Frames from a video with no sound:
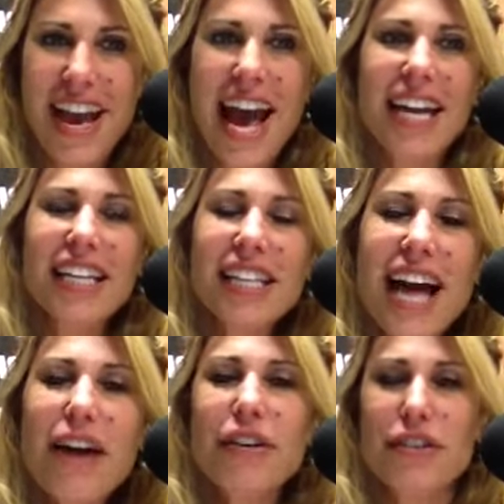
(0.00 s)
and
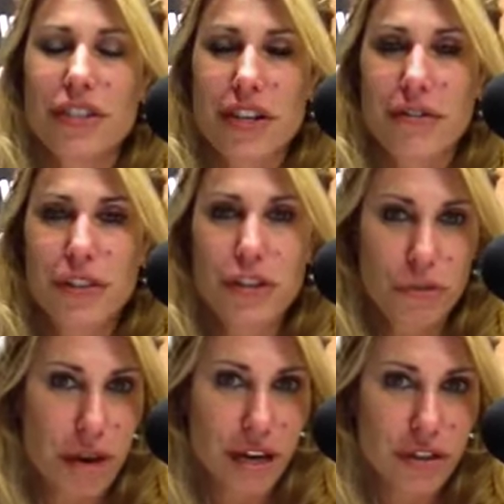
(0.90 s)
allow yourself to do
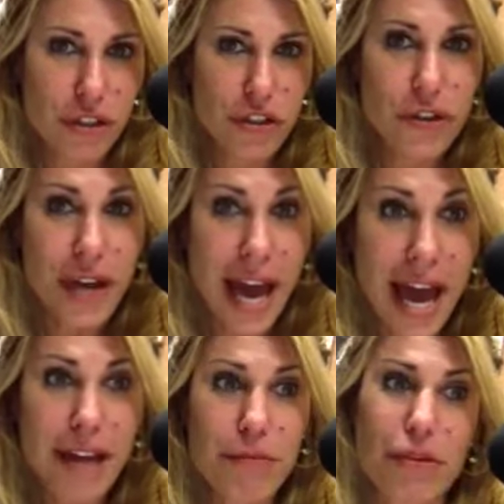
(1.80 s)
better so you
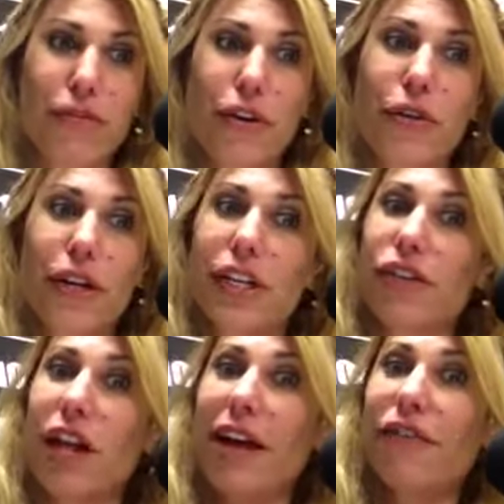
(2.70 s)
can move forward in
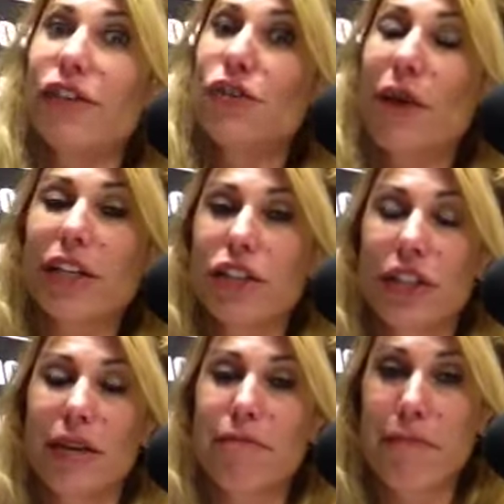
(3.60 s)
your life in a
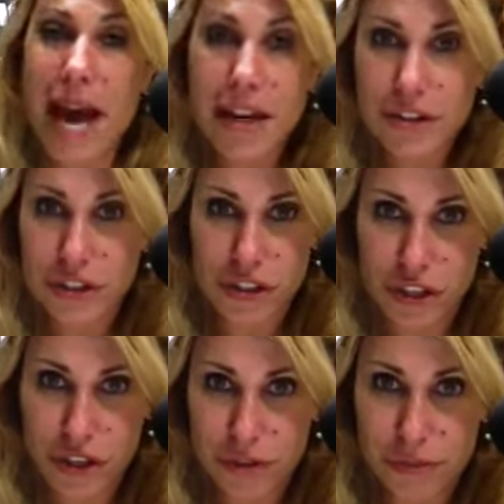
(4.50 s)
direction that matters to
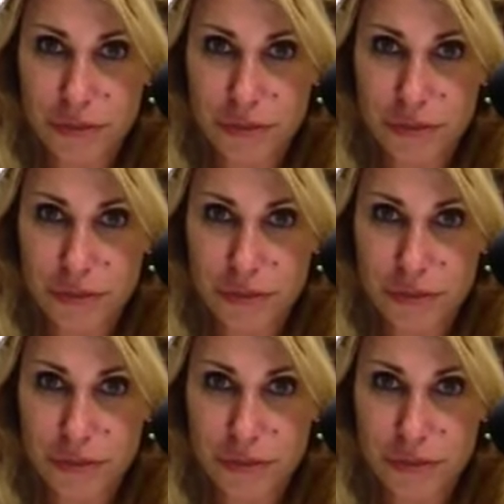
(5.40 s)
you.